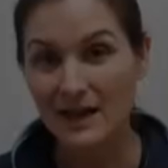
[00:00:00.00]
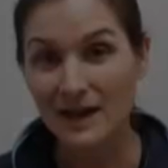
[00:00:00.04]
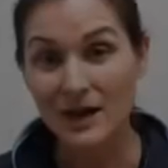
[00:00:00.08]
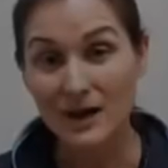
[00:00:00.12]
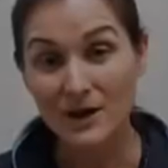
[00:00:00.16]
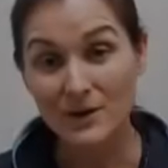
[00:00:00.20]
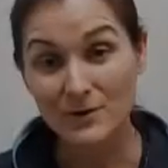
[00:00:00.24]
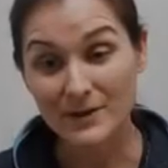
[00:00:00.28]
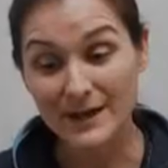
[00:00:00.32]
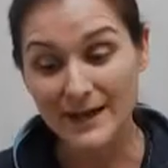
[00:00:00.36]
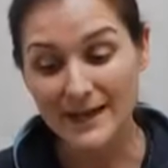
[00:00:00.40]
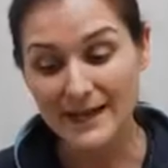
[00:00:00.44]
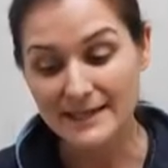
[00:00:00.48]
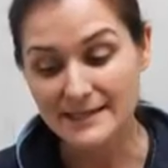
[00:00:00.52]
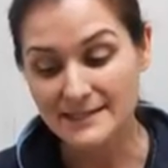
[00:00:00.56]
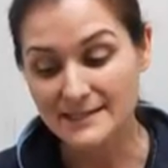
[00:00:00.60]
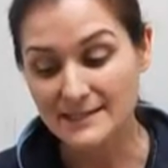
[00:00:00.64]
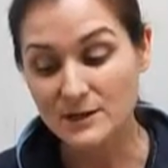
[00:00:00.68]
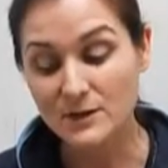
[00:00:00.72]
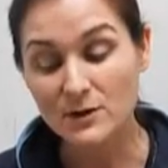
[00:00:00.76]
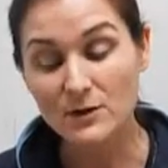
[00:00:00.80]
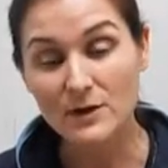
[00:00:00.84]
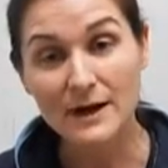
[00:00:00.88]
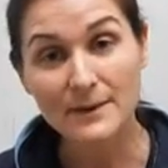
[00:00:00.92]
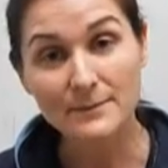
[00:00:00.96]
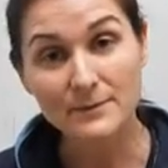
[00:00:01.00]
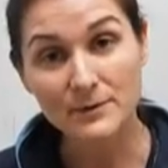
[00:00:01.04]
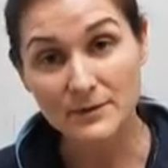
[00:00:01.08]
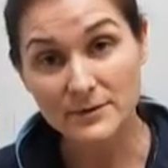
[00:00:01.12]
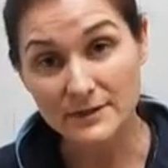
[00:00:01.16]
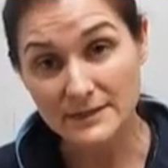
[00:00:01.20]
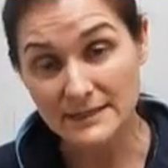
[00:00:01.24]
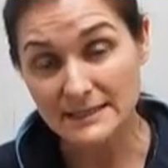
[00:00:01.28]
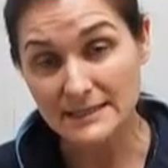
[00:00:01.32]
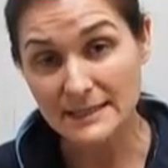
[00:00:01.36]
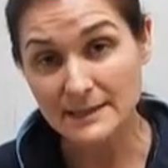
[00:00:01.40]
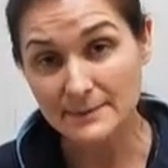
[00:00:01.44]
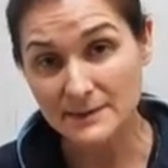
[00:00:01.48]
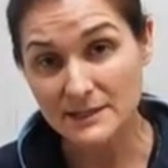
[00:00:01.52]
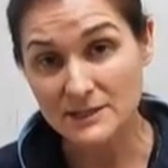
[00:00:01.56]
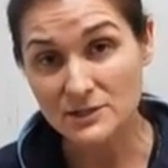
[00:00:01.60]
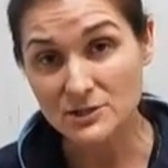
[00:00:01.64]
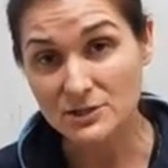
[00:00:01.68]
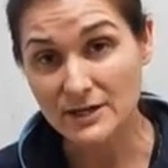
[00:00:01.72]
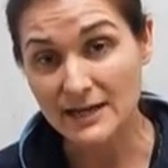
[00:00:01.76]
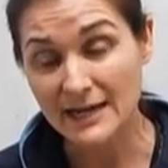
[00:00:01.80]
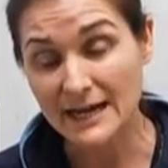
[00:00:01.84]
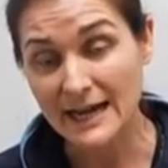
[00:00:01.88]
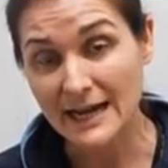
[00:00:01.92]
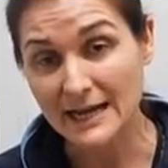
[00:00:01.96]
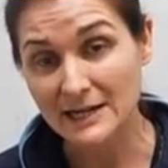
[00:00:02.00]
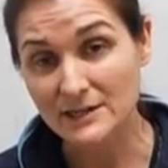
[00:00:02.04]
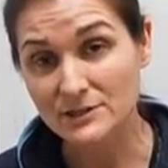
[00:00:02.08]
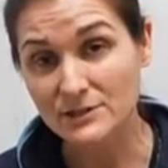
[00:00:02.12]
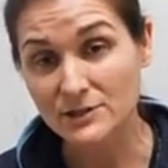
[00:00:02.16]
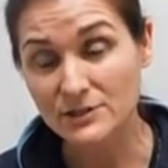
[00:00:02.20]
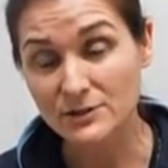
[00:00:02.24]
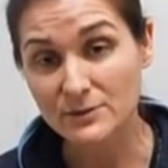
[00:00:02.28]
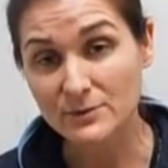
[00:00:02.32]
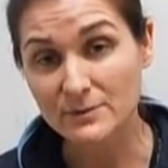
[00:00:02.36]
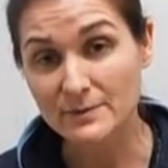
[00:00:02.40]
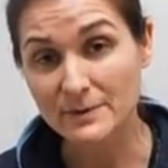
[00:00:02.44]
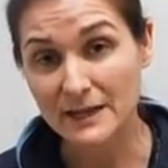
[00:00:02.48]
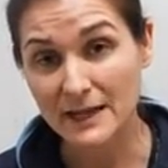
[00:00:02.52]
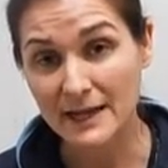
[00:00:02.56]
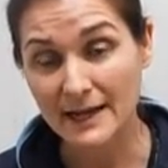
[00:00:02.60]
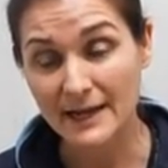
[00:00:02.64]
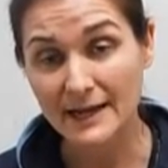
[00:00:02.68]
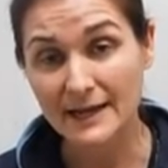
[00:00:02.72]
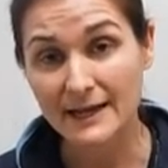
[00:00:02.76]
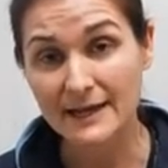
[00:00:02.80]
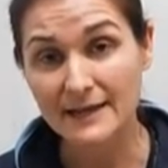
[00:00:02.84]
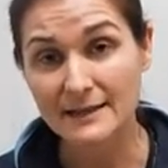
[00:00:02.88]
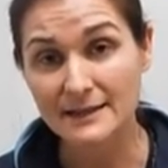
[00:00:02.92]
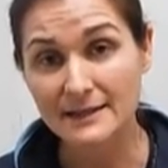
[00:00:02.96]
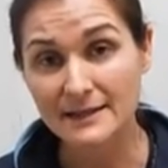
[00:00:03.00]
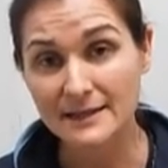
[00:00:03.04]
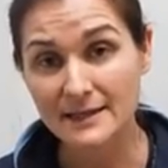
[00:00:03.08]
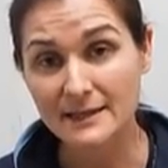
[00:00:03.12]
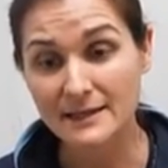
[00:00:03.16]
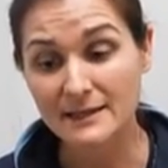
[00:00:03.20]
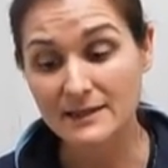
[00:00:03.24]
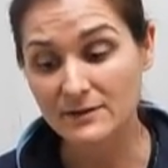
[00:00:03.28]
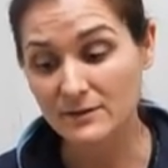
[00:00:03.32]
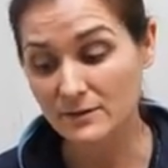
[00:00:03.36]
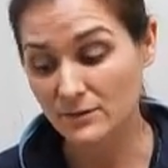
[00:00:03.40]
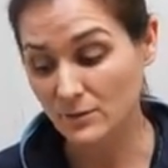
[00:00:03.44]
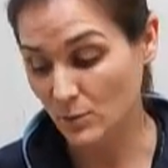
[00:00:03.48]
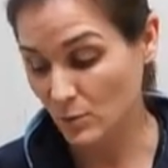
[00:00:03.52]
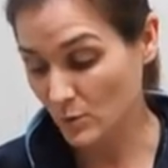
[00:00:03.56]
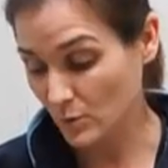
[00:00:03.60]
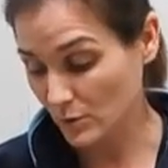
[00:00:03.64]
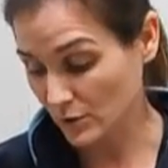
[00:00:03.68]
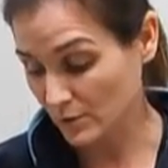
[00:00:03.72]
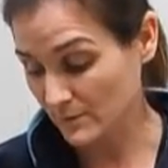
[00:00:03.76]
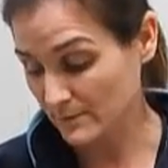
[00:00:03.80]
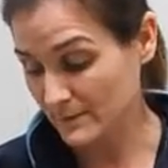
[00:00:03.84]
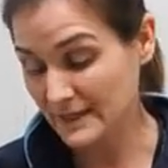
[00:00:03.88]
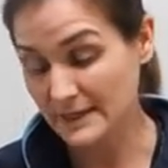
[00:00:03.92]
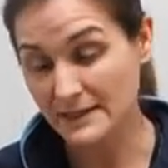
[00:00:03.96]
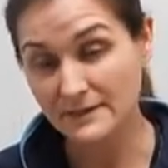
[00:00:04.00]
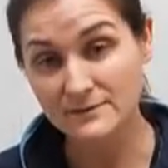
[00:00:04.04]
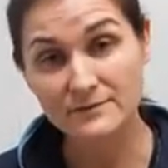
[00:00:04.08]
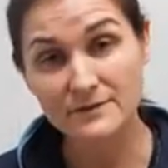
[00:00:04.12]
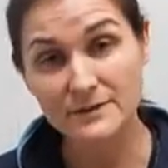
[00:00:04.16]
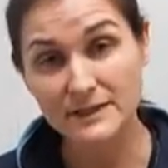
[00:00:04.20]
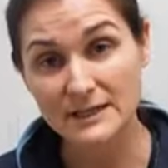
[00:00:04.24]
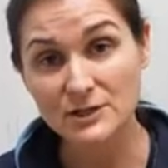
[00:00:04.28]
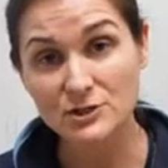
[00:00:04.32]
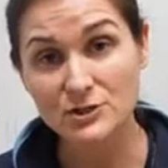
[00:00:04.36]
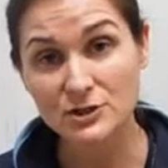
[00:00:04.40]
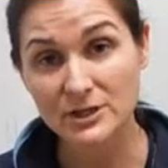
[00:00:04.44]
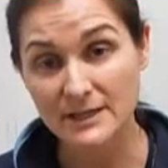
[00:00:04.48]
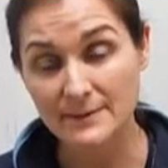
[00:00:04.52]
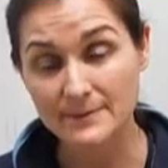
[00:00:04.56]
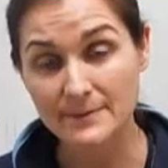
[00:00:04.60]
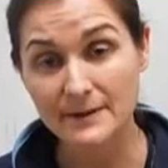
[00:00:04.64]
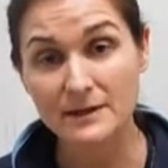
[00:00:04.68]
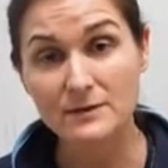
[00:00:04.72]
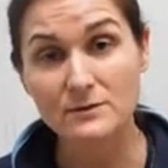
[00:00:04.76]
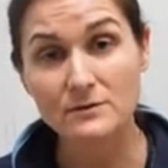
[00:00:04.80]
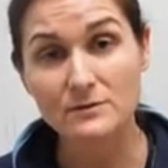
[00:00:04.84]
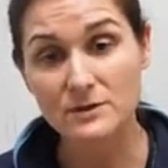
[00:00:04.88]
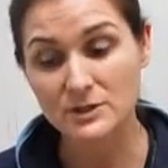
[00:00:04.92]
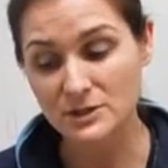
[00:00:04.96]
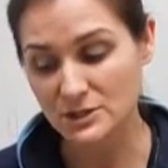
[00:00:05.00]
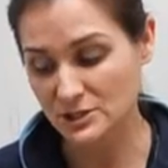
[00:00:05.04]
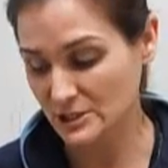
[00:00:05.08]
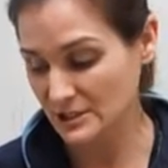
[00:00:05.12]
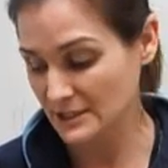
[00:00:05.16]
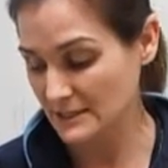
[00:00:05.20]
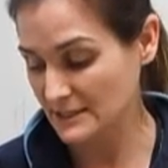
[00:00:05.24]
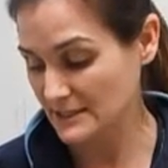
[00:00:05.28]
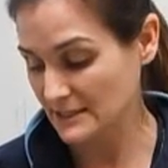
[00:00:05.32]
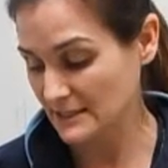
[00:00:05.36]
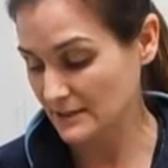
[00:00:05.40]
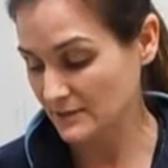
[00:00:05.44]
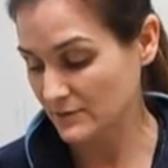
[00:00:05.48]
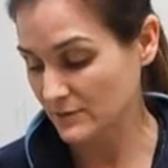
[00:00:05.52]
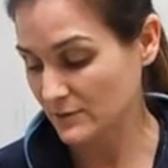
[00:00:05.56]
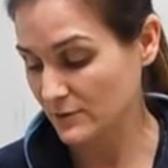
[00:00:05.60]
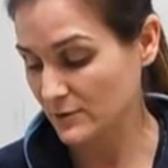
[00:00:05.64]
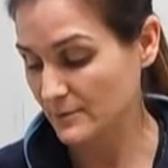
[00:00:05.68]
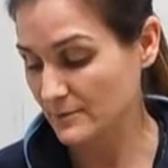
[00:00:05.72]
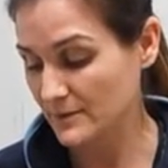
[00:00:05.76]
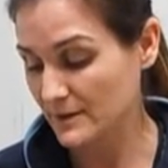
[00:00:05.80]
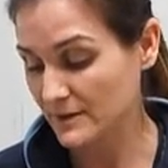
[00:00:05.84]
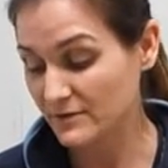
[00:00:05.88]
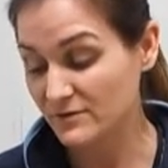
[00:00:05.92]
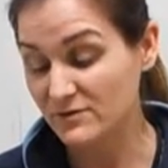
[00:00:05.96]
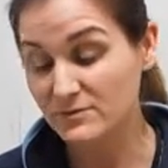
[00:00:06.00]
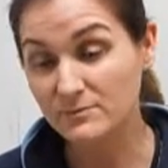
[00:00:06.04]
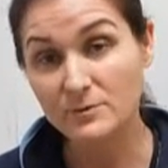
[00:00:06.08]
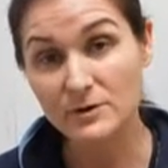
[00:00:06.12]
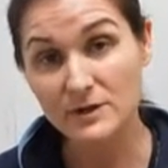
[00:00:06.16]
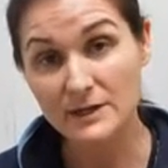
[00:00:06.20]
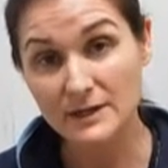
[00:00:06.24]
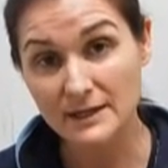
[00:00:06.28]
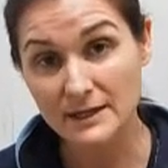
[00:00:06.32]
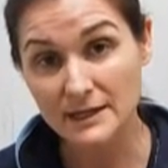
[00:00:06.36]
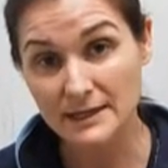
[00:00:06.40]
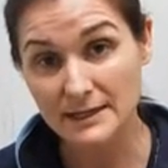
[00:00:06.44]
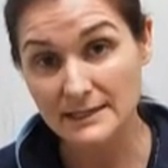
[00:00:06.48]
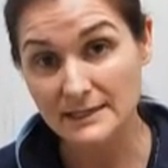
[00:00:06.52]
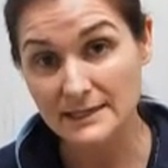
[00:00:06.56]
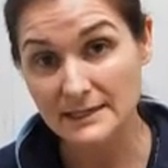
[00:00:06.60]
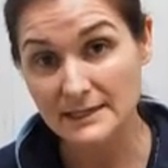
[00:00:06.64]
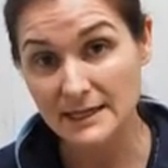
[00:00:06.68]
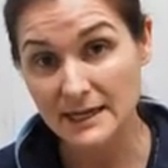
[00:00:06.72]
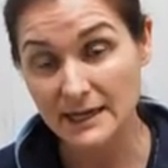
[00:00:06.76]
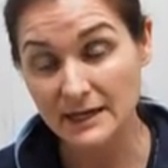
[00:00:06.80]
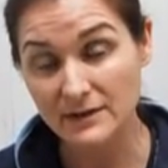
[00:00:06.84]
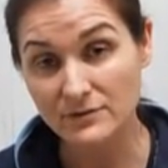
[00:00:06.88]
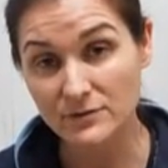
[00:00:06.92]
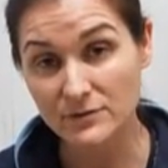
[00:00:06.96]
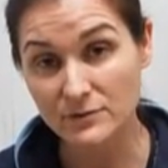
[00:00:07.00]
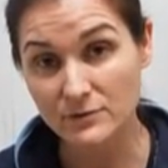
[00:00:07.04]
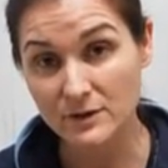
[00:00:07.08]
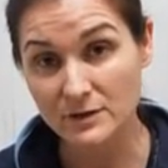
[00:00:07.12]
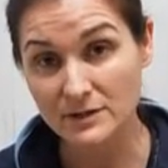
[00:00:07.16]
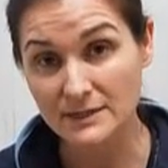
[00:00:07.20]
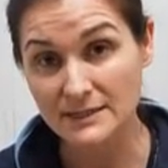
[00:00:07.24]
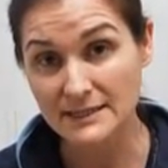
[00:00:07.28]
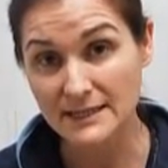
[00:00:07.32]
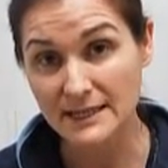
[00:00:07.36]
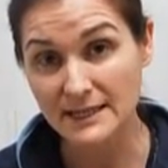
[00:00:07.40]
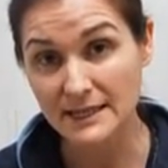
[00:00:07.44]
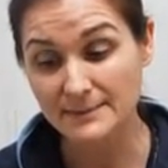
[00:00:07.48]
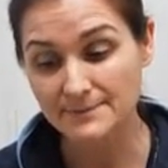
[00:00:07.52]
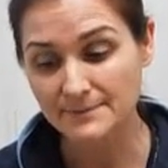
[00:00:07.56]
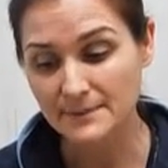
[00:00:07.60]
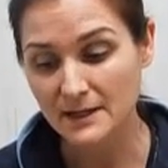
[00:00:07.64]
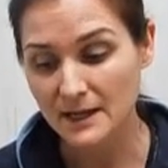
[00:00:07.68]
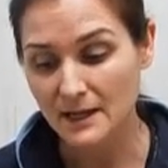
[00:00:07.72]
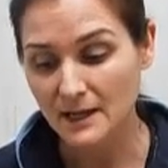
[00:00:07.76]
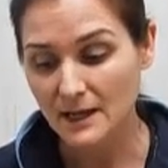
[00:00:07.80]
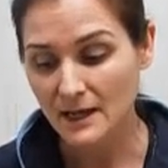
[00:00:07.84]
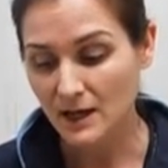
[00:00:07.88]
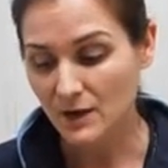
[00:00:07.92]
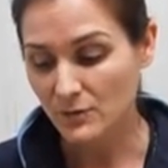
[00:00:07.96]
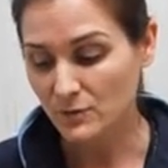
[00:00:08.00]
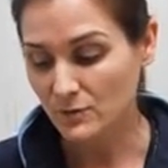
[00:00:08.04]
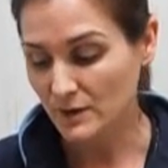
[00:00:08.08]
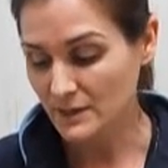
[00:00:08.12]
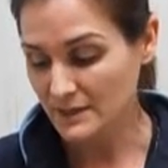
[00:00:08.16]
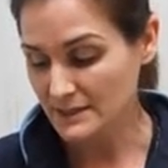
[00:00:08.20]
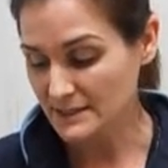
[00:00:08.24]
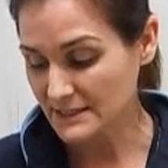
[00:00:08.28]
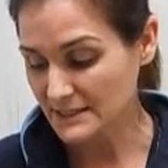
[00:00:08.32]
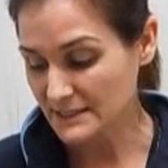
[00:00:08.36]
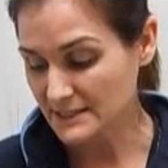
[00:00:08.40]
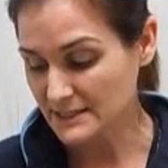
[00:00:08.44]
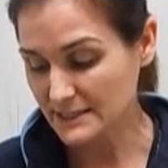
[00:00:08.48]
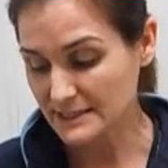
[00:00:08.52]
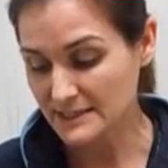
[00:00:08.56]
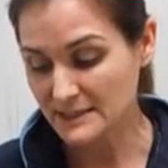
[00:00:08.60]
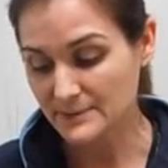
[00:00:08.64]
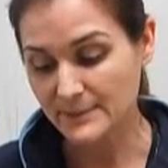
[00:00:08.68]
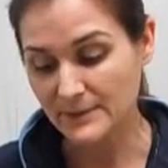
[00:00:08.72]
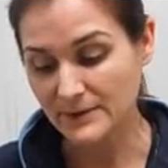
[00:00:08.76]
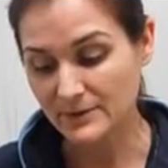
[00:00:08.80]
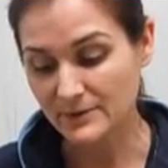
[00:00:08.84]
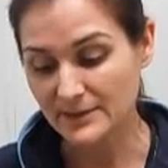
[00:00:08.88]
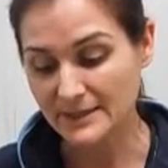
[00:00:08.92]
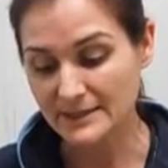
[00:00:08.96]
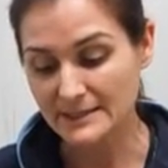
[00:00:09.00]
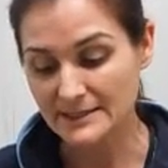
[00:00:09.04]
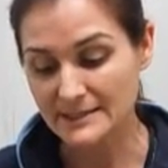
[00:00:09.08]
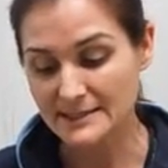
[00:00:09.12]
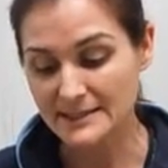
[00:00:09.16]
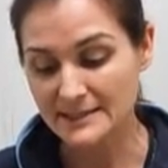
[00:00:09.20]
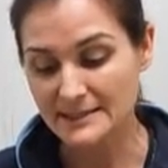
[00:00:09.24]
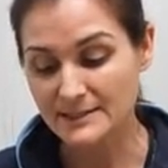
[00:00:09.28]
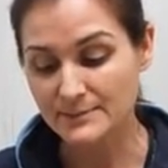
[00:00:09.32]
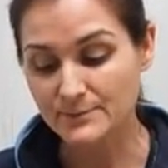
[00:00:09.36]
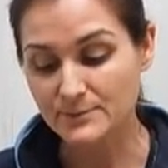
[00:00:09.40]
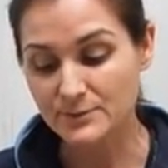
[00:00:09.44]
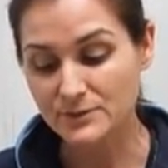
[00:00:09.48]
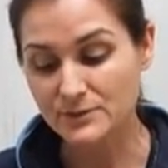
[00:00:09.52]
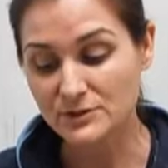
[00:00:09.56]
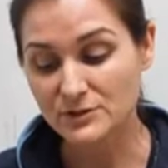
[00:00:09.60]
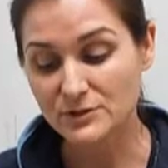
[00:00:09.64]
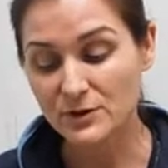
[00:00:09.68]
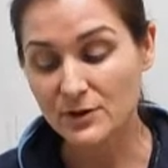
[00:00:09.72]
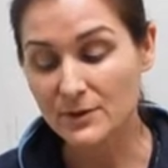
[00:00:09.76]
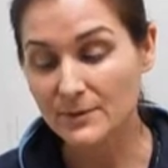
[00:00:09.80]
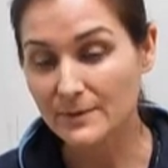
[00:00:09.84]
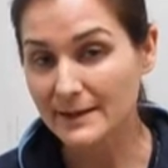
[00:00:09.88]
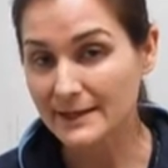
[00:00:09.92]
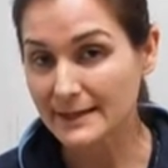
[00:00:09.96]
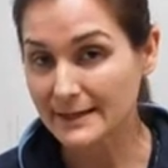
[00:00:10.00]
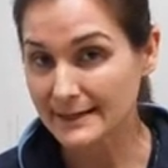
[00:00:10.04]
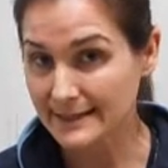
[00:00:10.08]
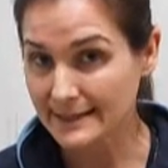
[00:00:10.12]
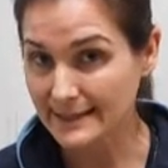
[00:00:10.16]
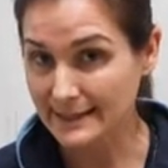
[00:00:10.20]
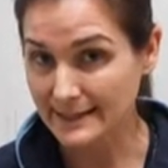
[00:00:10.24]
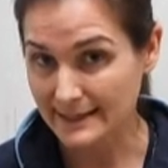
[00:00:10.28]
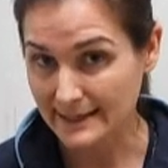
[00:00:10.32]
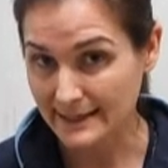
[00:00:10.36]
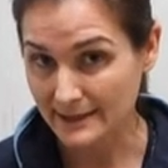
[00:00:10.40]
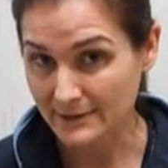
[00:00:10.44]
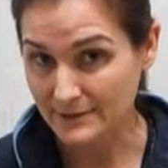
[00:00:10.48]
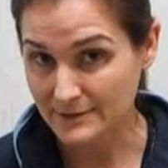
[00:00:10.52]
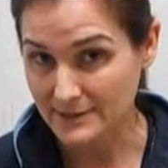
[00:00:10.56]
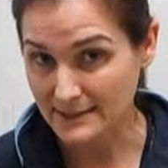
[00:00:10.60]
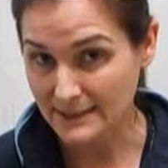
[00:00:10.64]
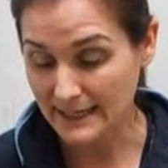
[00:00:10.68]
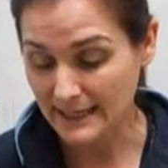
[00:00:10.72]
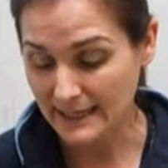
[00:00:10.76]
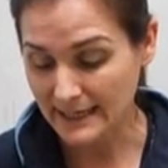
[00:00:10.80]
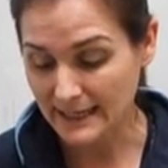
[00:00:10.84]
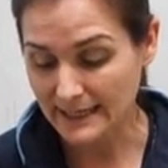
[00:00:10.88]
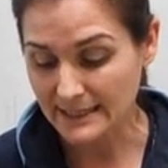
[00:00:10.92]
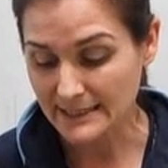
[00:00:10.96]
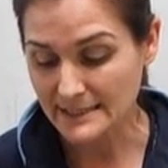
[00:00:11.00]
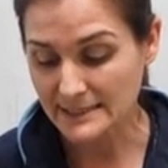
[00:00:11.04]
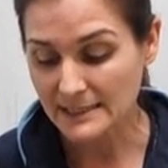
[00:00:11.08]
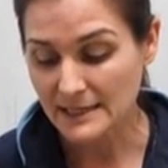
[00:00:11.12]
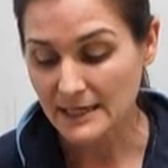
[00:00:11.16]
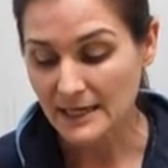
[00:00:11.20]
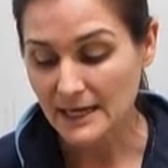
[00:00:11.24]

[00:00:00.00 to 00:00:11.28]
Okay, so I'm going to demonstrate how to apply the worming flea treatment, which is in the form of Broadline today for Roxy. Roxy's experience is predominantly a house cat,